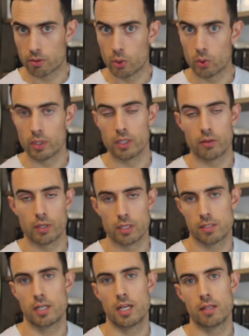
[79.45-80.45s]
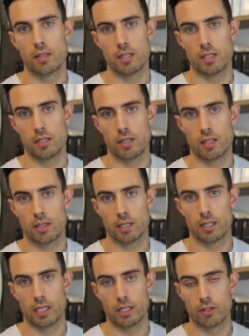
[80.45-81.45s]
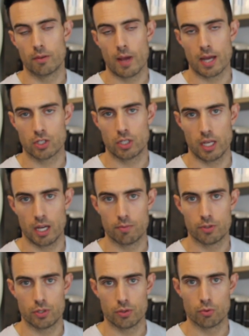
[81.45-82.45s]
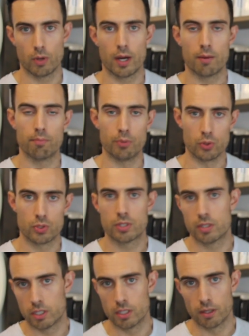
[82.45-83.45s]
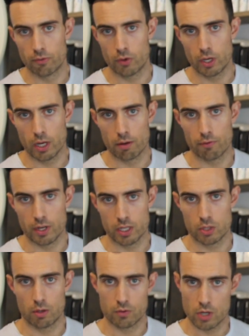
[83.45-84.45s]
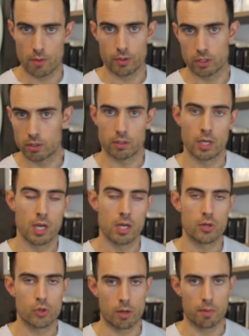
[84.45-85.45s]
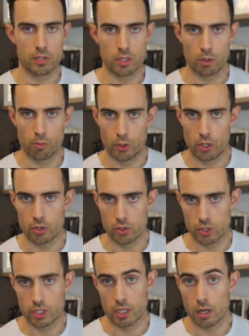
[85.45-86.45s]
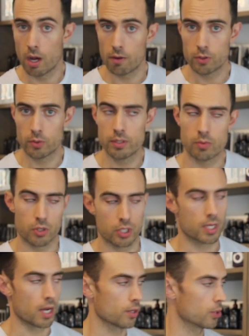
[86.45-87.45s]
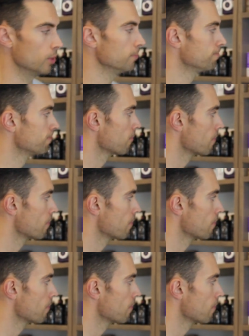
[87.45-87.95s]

cool ingredients in the cleaner actually help to boost the delivery of any sort of topical treatments that you put on your skin afterwards, which is kind of cool.